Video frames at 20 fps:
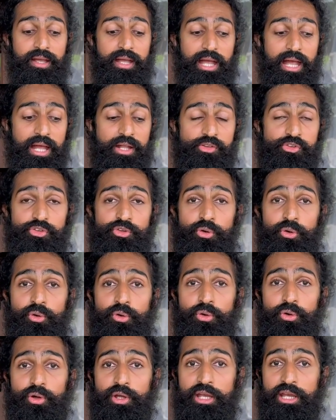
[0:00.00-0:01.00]
And
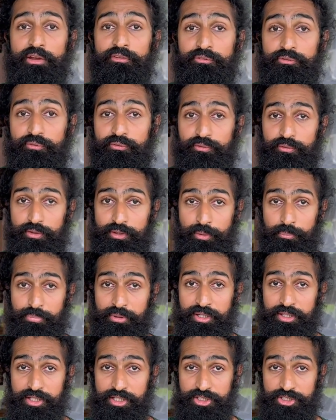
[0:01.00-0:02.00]
so, if the
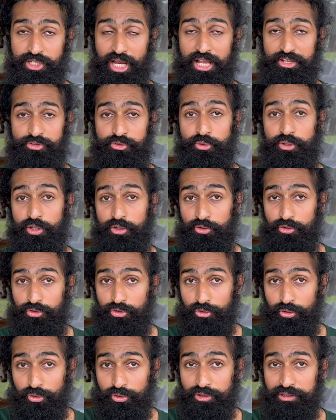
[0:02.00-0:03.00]
British has to
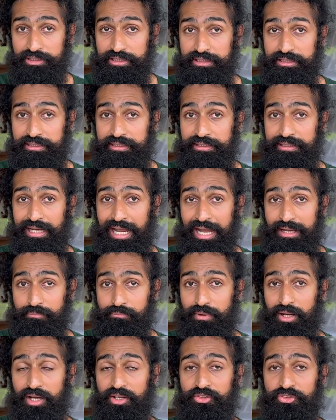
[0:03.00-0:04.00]
control the Indian
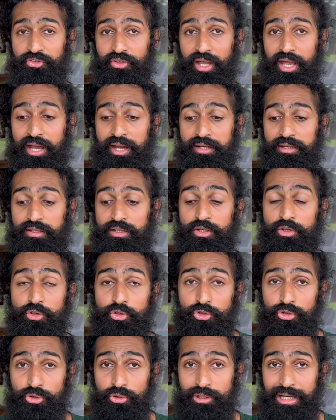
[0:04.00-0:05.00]
landmass and
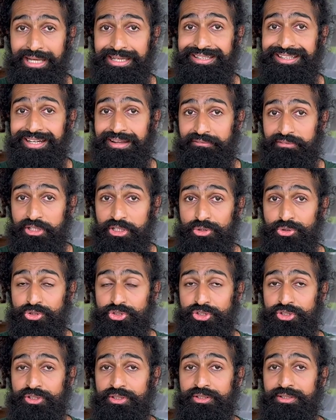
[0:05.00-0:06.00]
control any
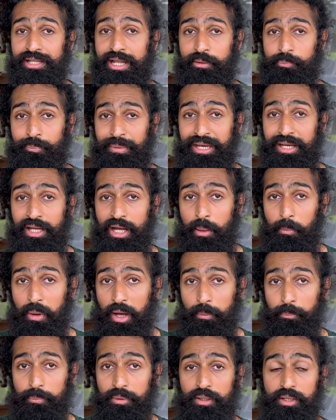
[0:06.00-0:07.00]
revolution that may come
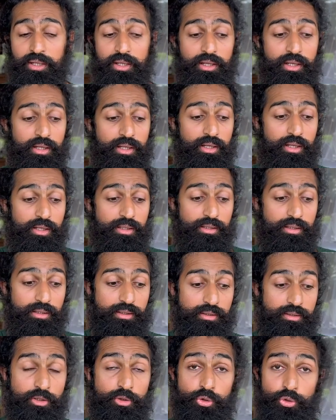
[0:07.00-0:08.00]
up,
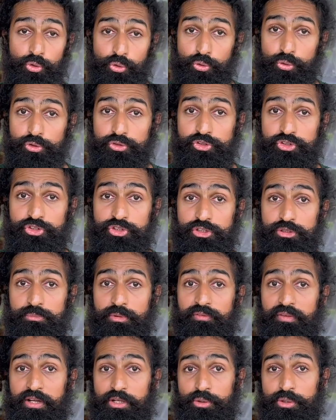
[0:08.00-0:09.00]
the Gurukul system
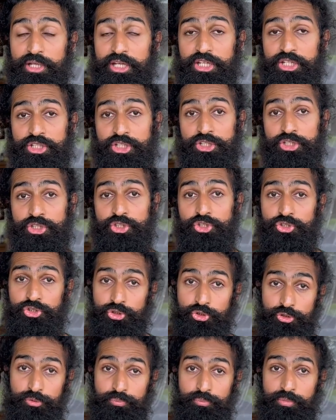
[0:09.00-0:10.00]
of education
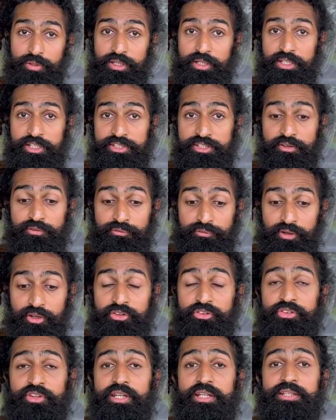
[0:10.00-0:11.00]
should is the
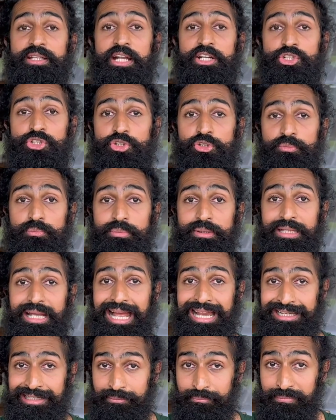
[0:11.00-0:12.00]
first thing that should be
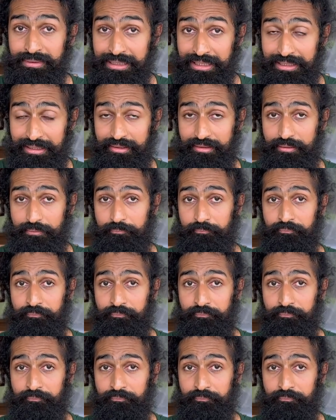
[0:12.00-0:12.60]
eliminated.